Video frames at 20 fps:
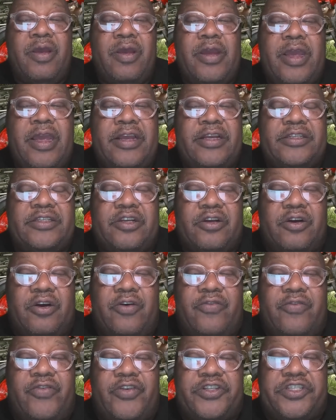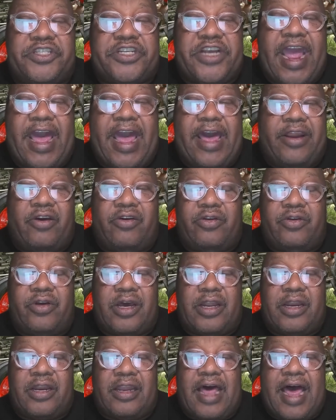is overshadowed
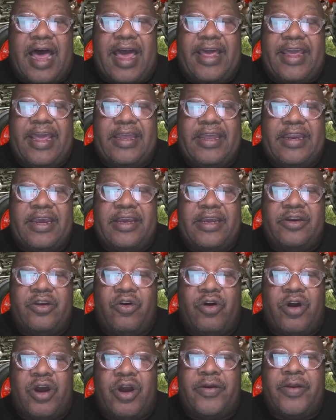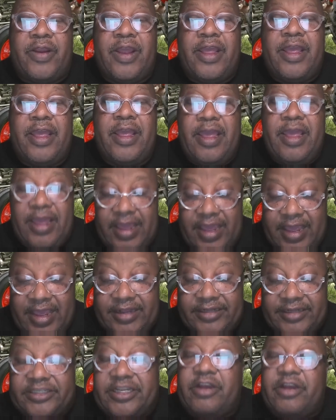a lot and ignored,
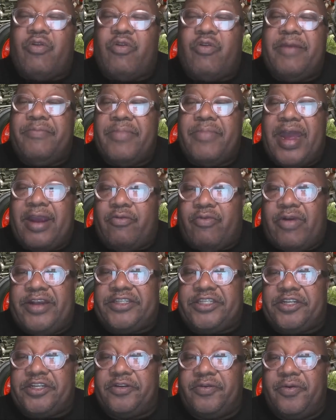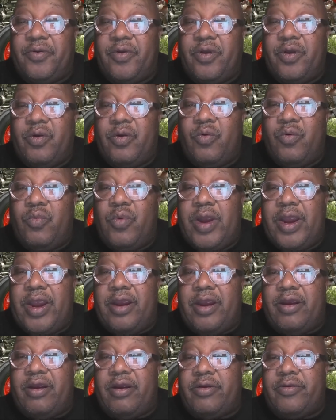is the Great Migration.
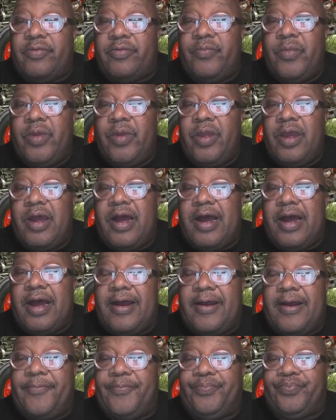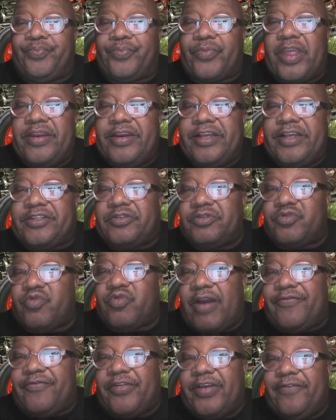where, and this was
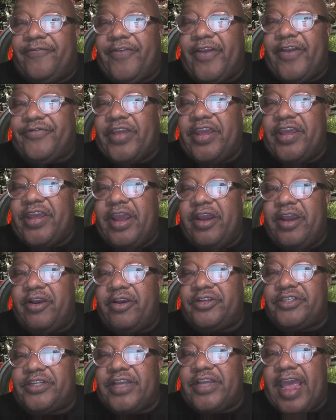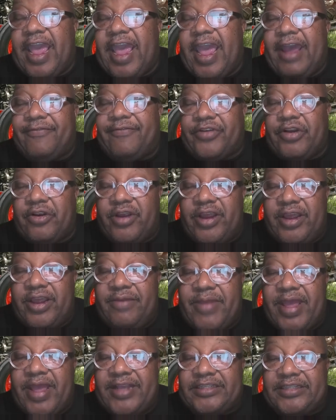roughly 50 years after
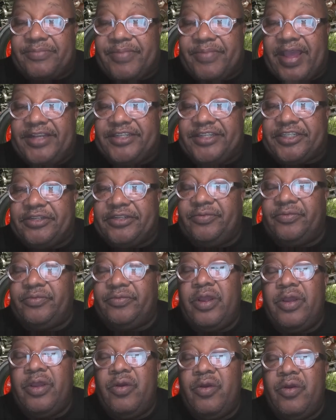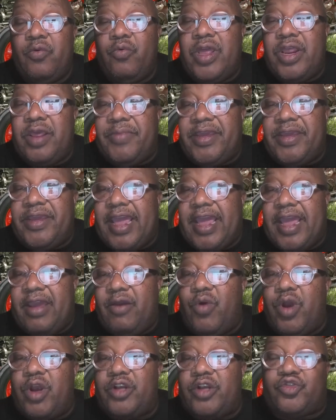emancipation when it began,
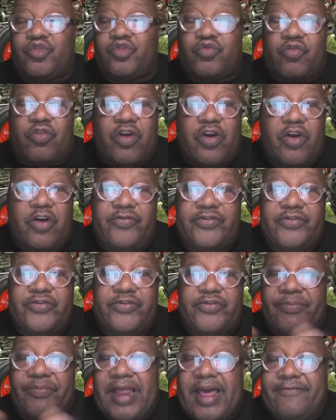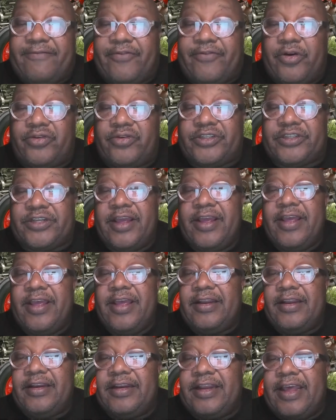where droves of Black folks
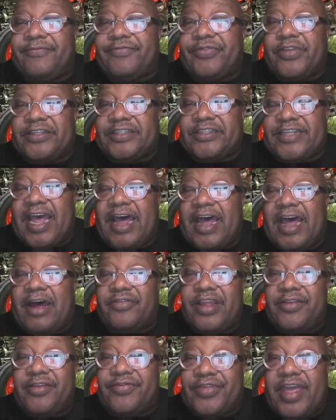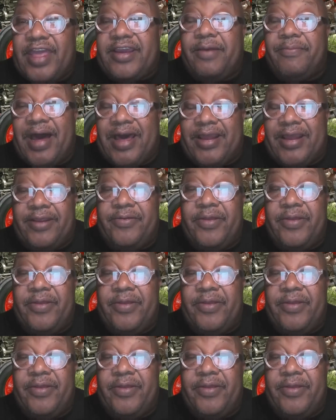left the South. Now, think about it.